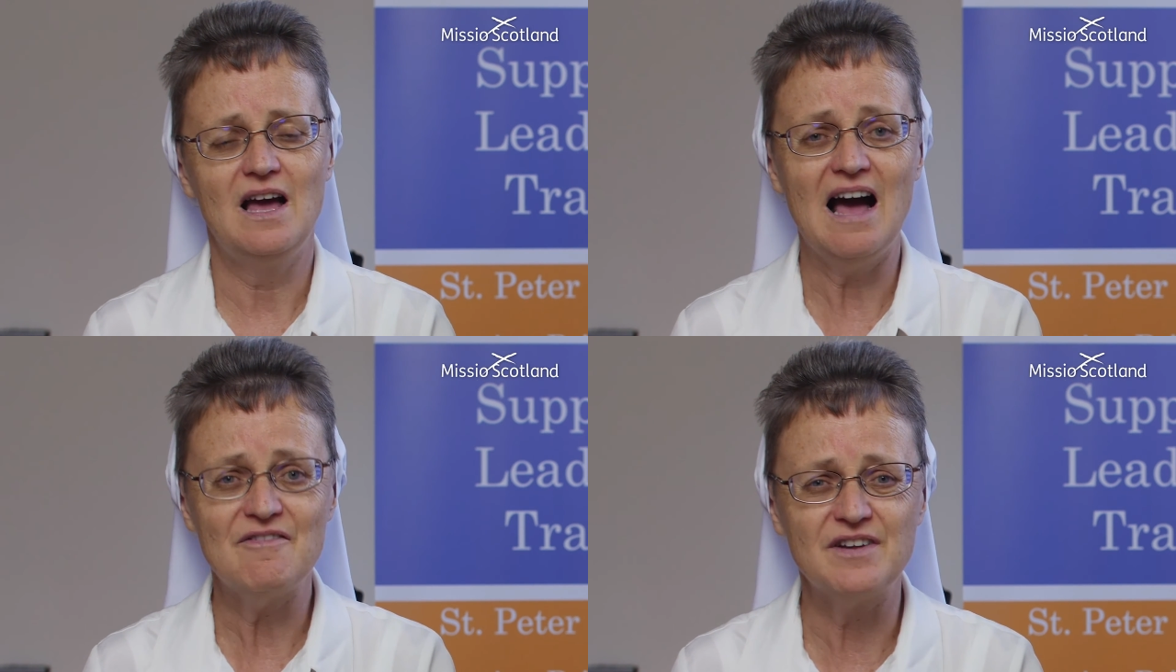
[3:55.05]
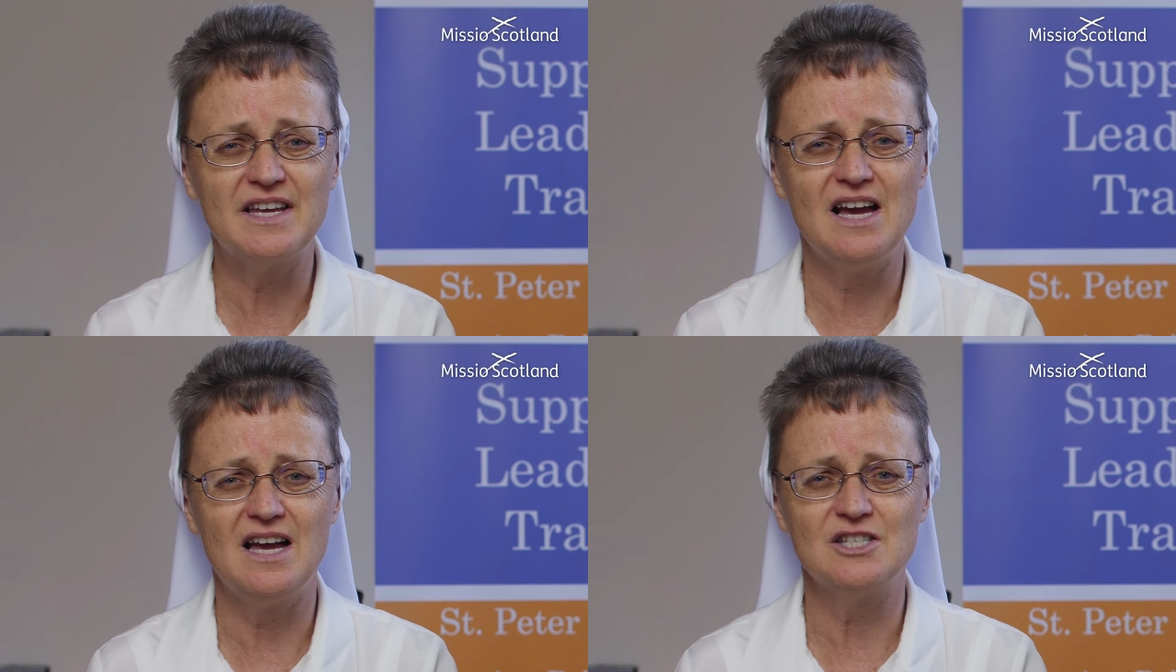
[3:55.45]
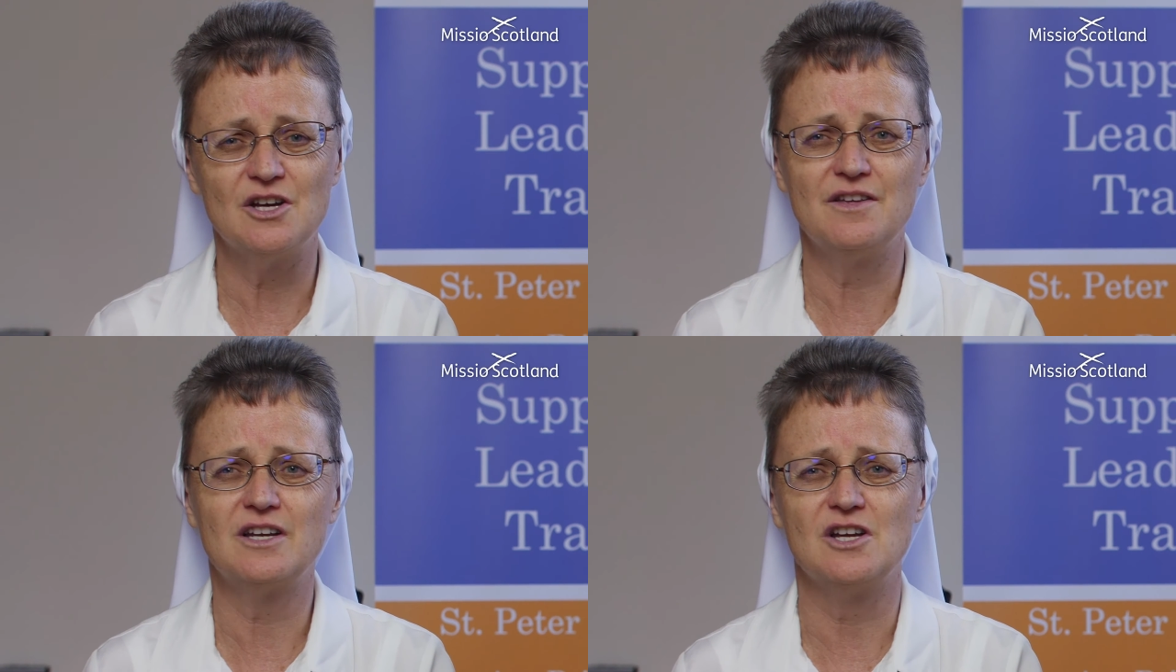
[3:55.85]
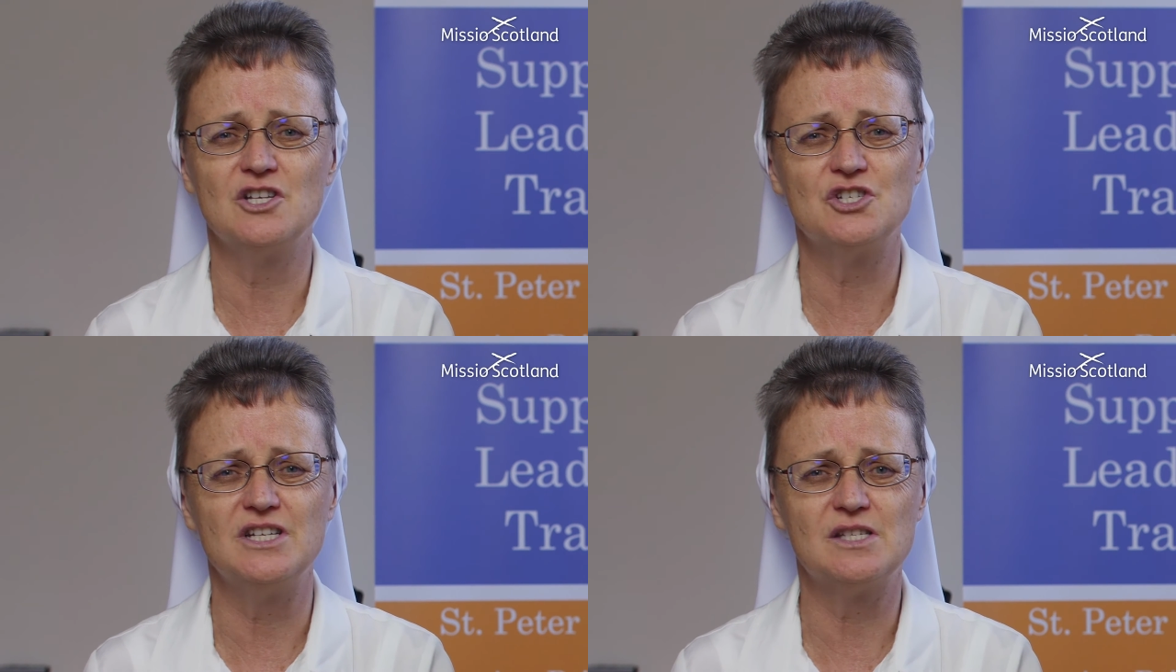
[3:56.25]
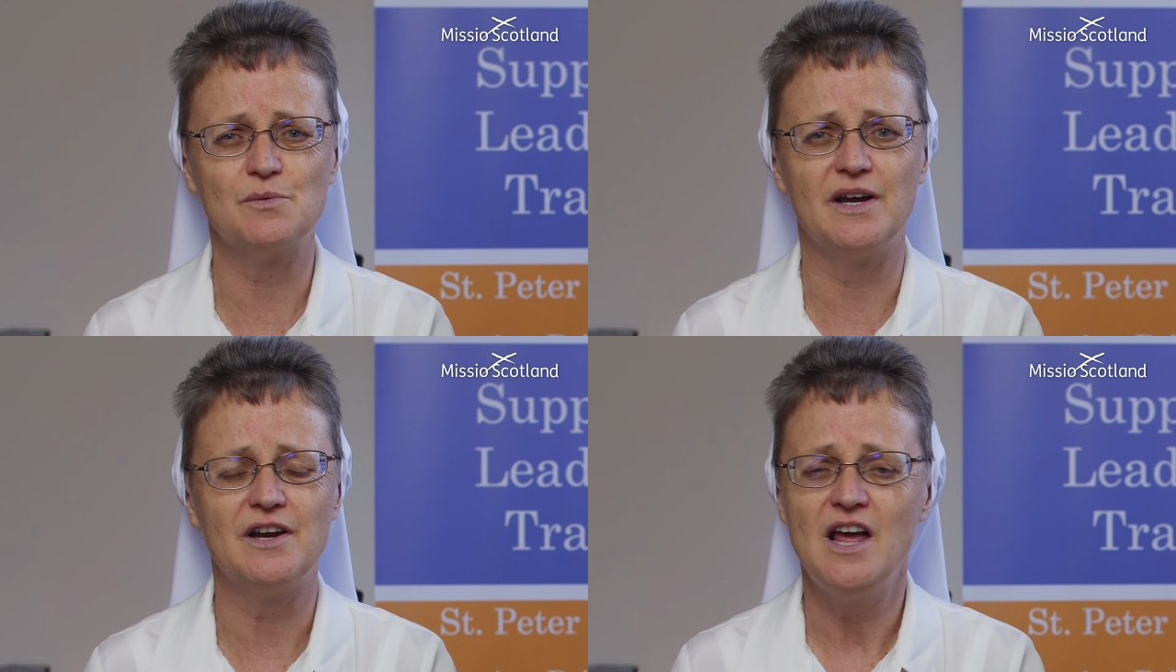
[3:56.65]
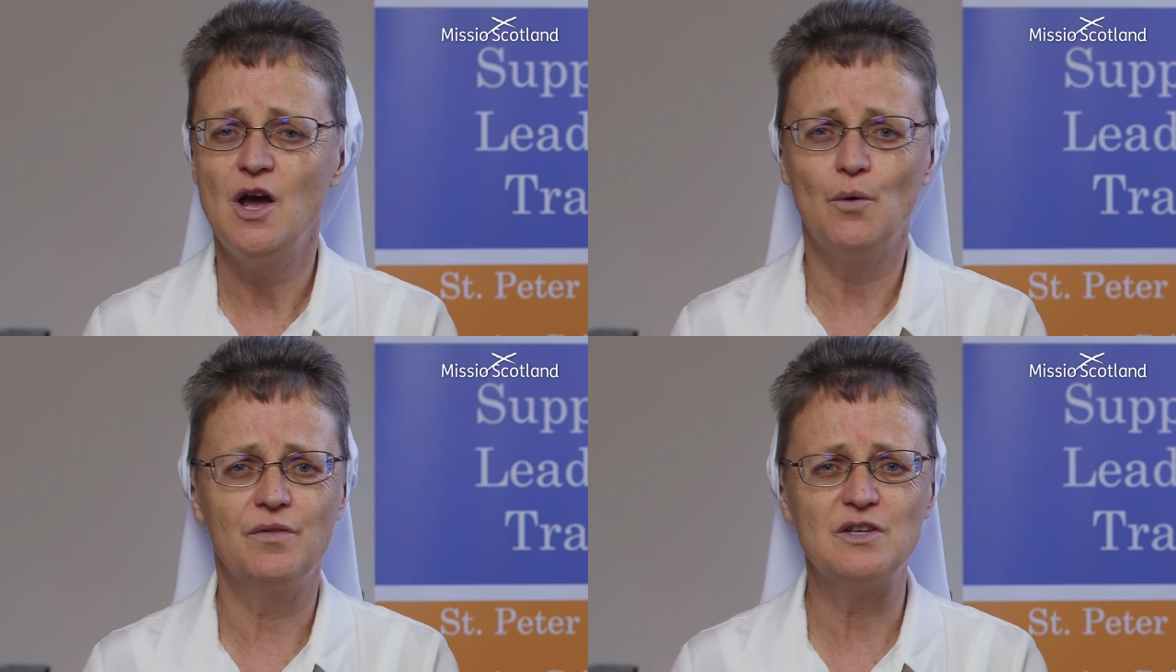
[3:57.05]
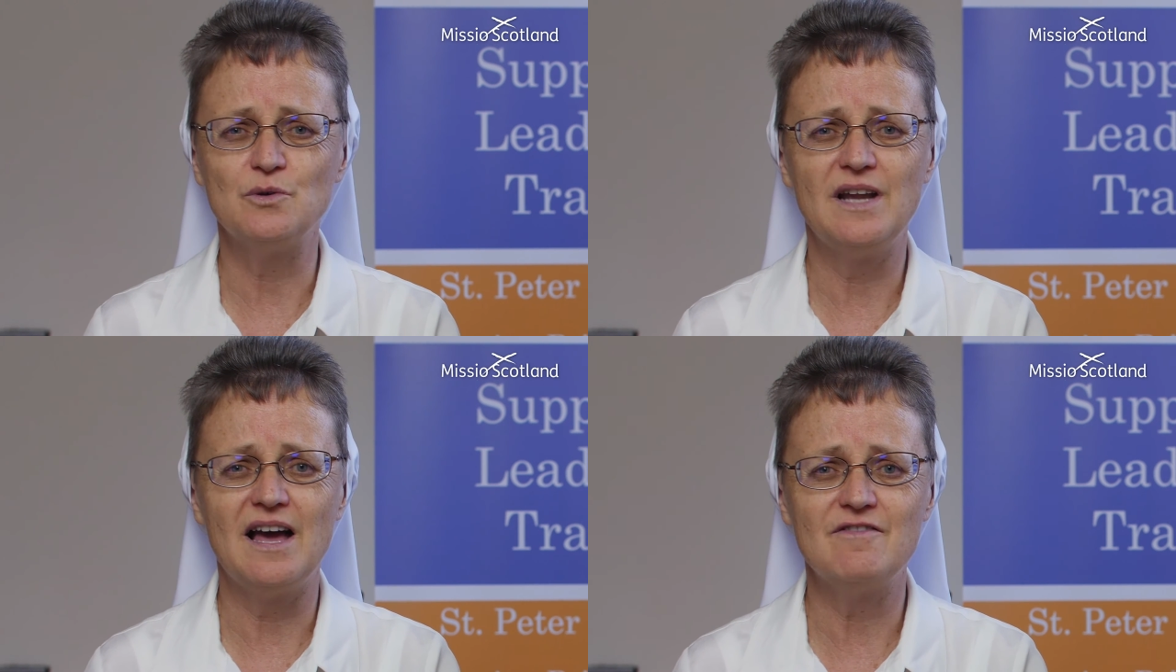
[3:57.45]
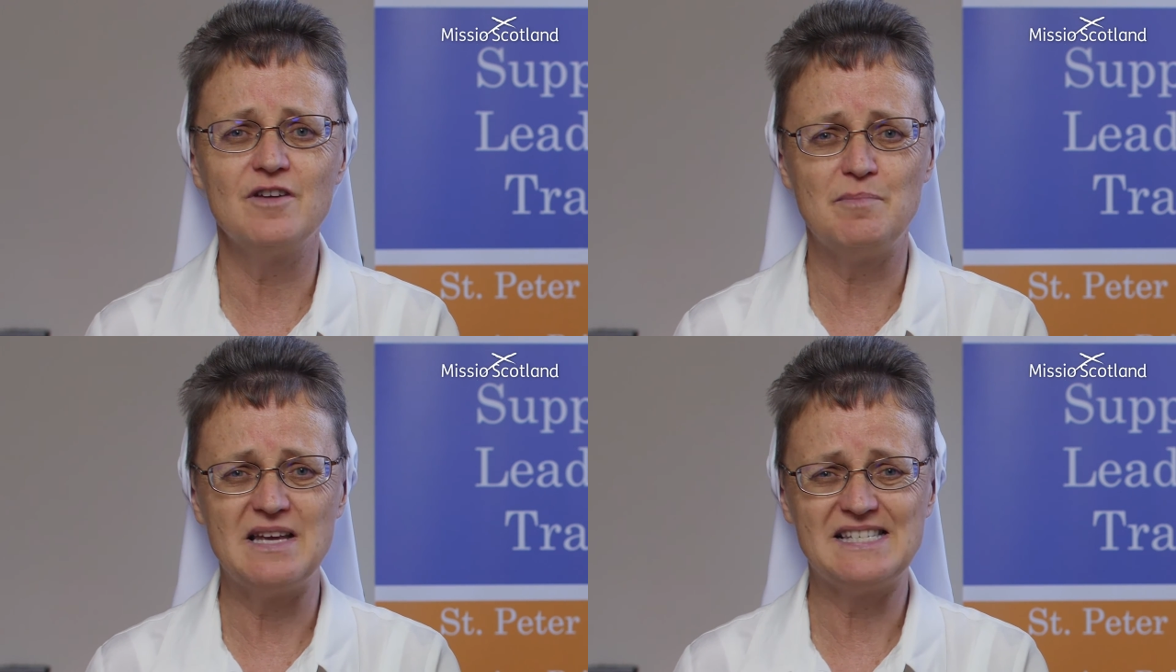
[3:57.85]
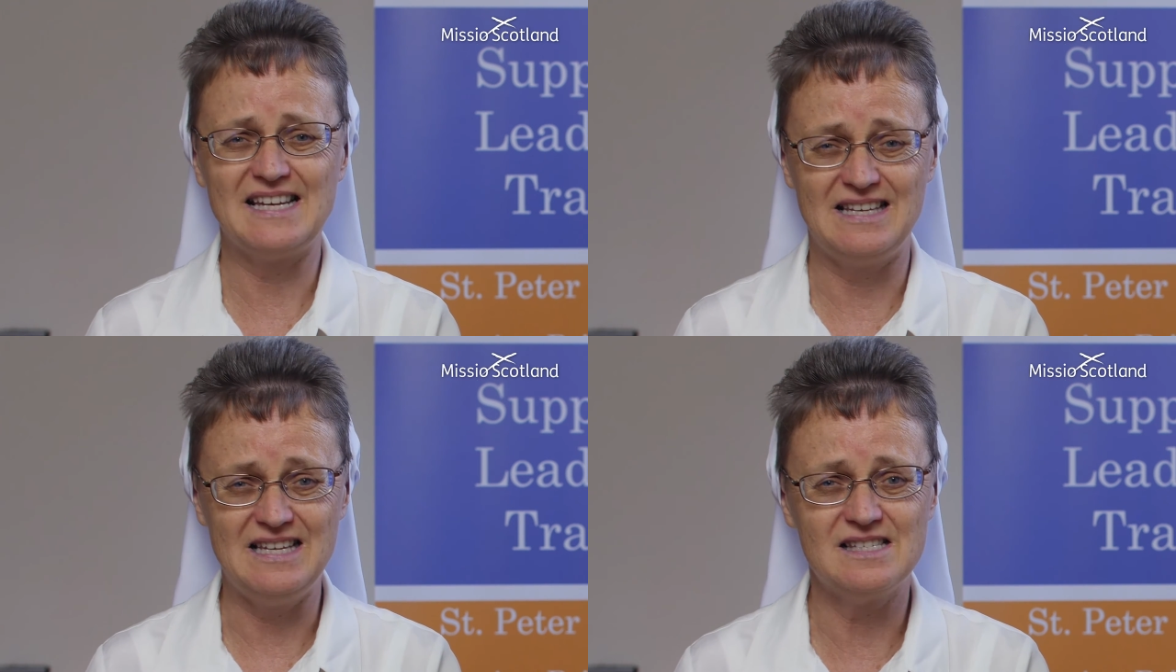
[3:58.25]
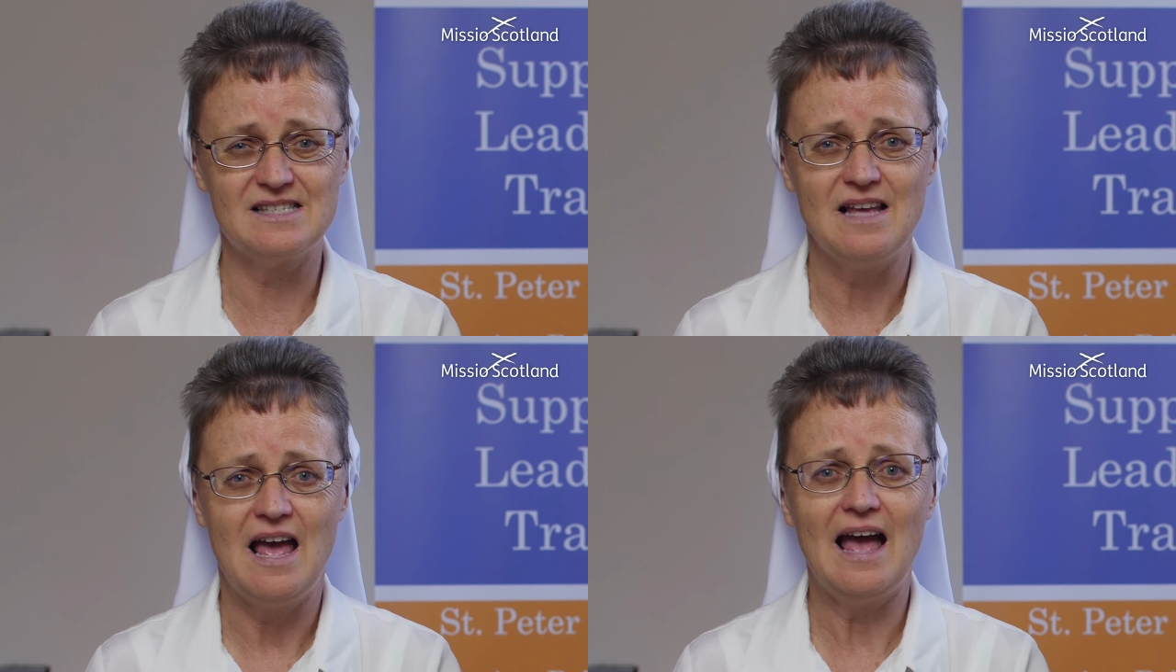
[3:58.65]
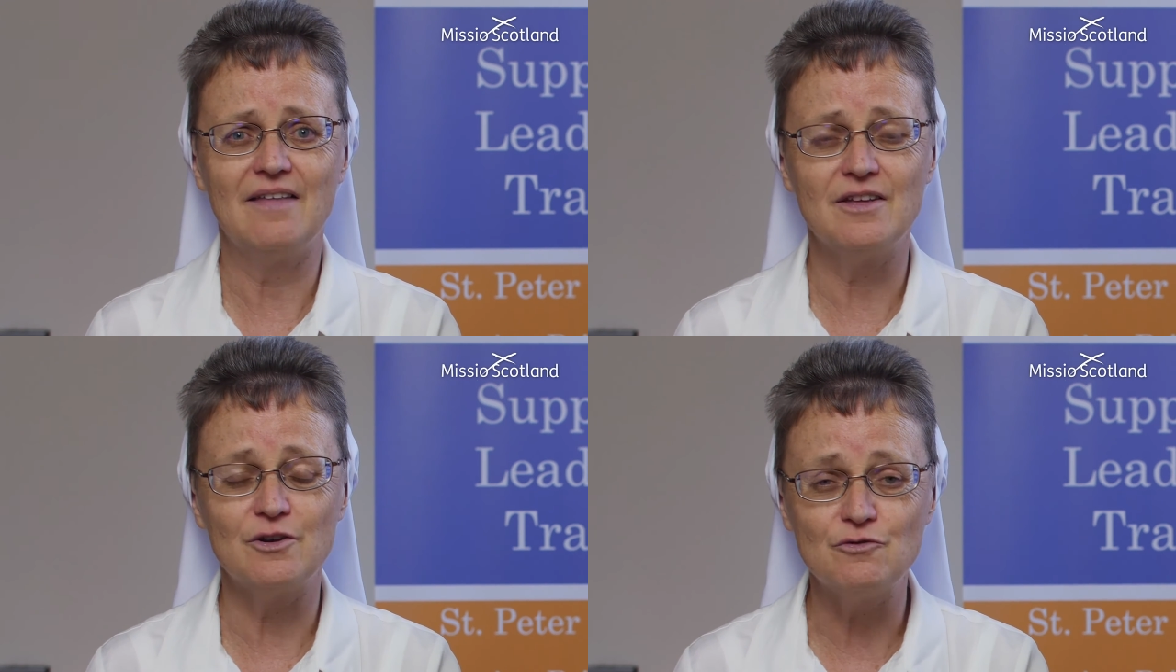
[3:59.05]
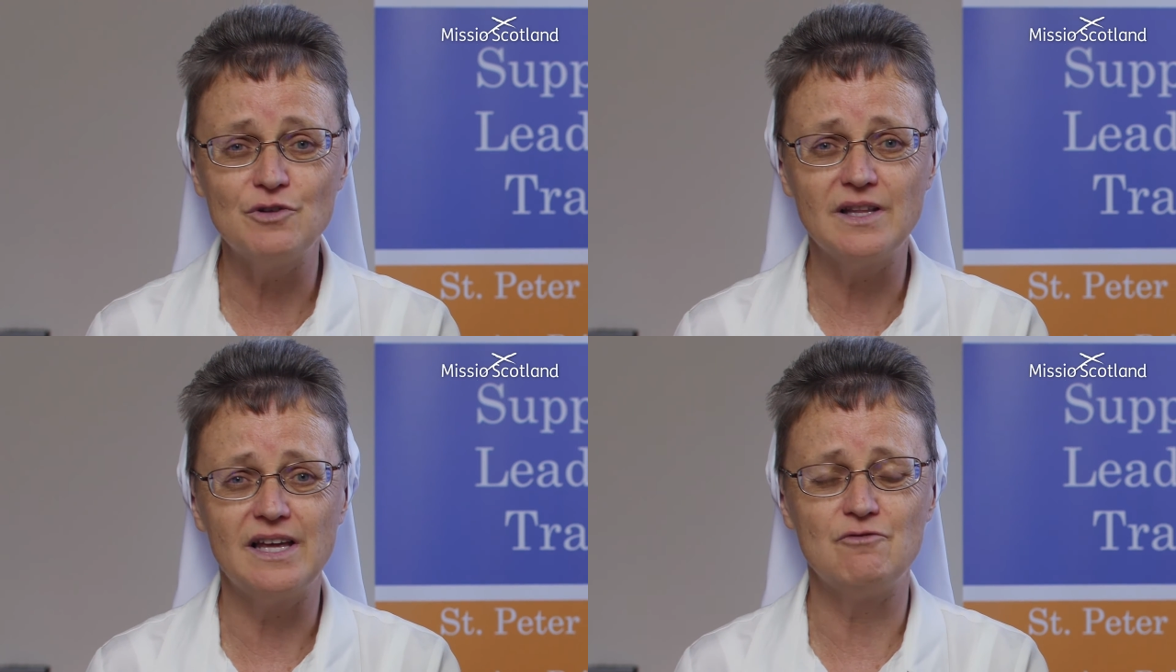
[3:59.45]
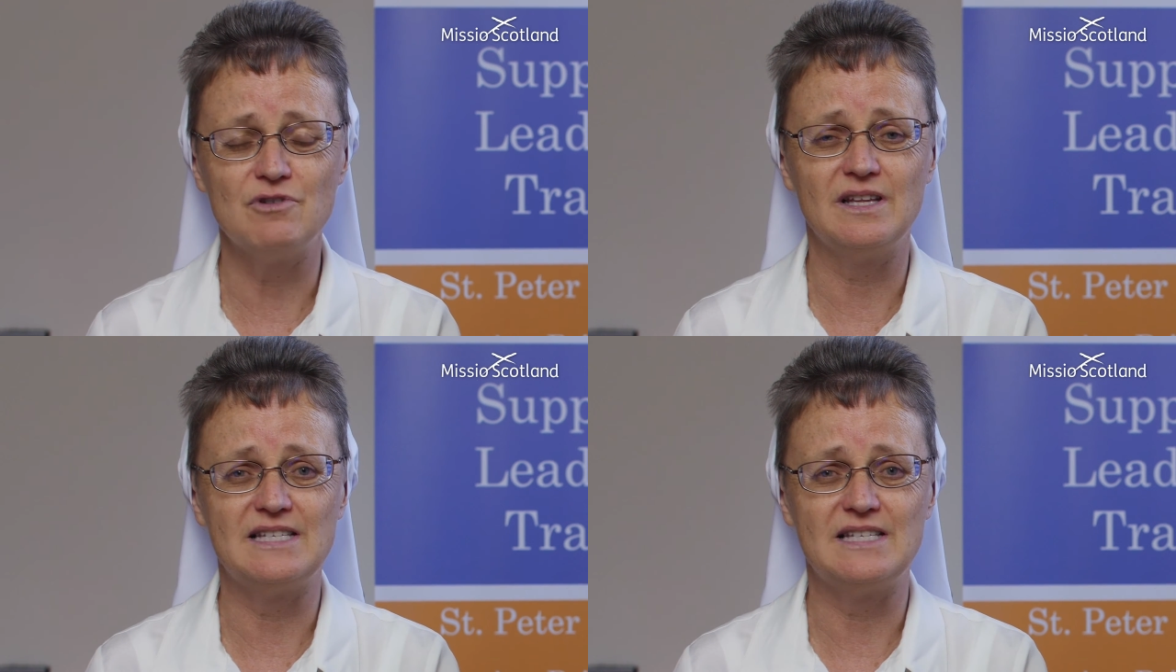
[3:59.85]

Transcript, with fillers: Africa and other countries where they don't have their basic needs and they're really, really